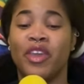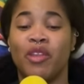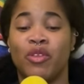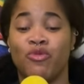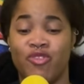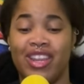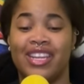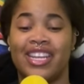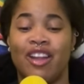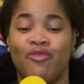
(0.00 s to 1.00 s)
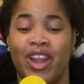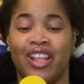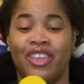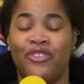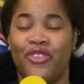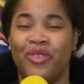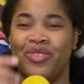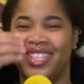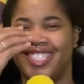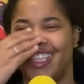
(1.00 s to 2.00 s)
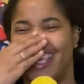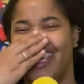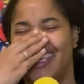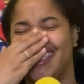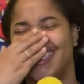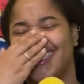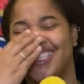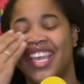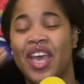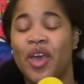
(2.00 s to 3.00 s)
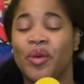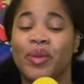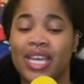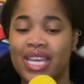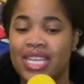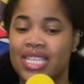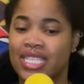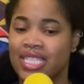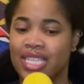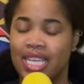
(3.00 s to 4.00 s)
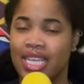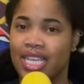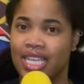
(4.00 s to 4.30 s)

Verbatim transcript: I'm probably gonna be reading directly from this list because